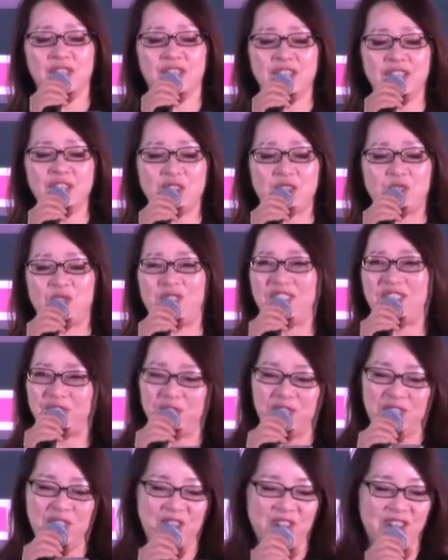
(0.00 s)
Seed Incubation
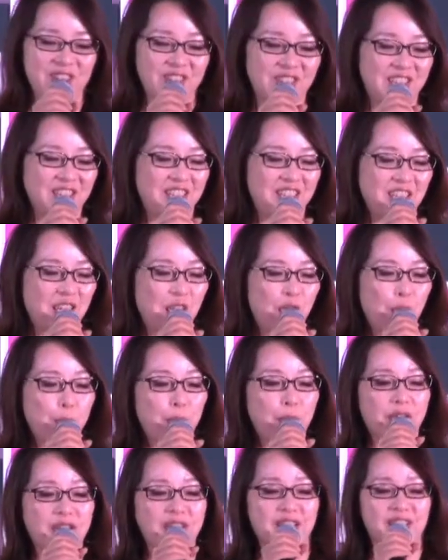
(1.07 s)
CLTD,
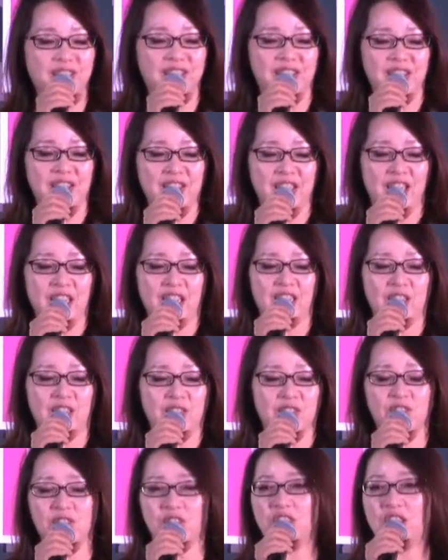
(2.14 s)
managing
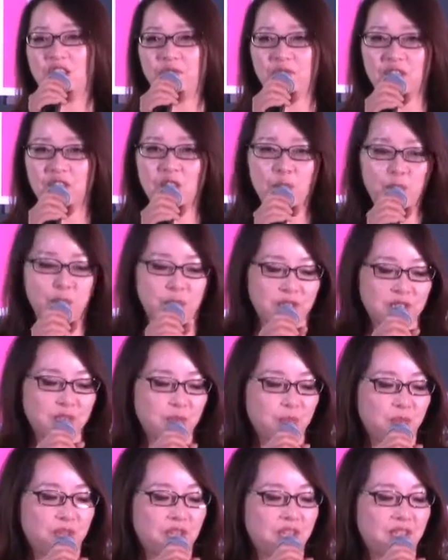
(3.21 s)
startup
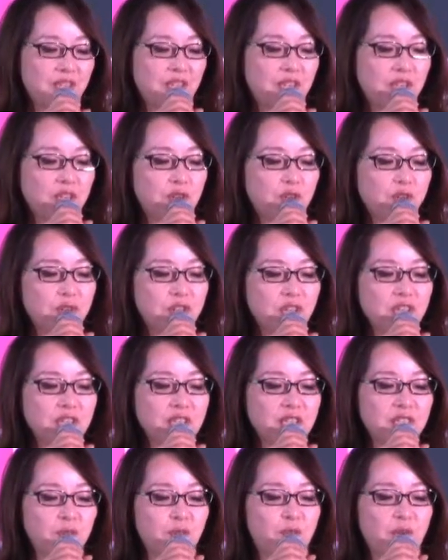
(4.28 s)
investment, including
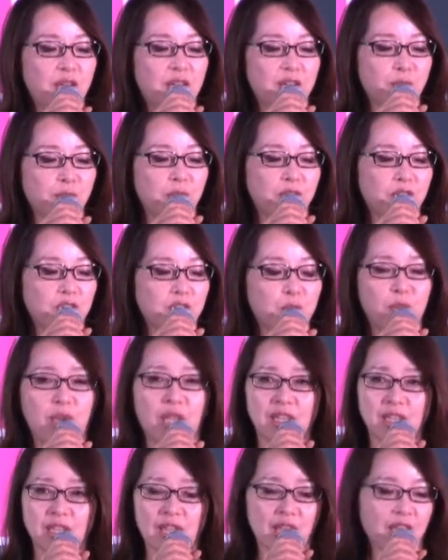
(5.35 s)
its fund
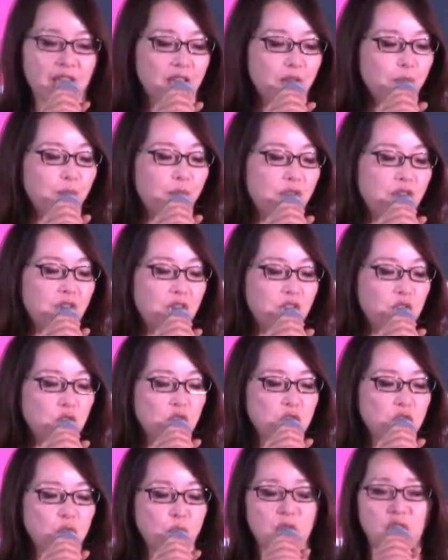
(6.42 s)
management and manage
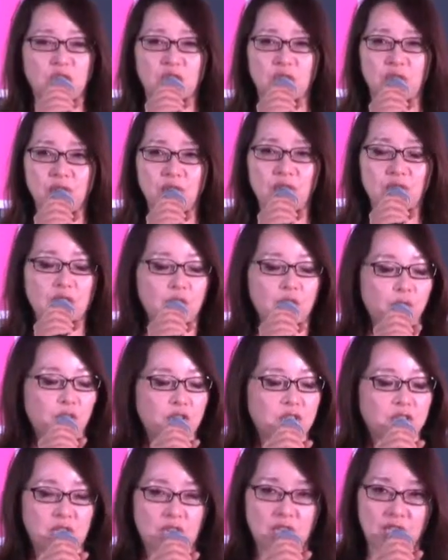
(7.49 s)
incubation
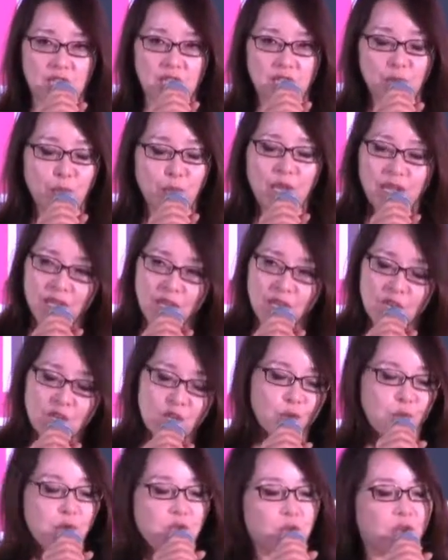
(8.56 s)
facilities, many
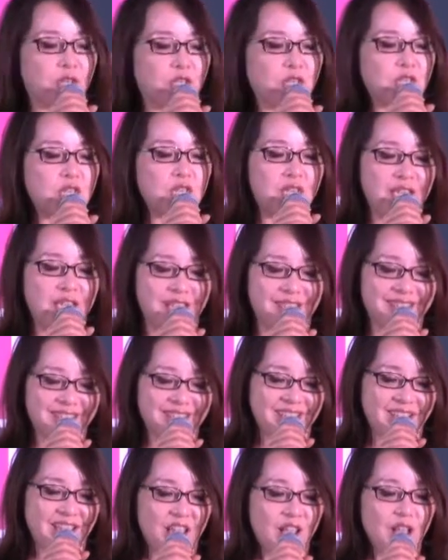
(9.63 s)
incubation facilities.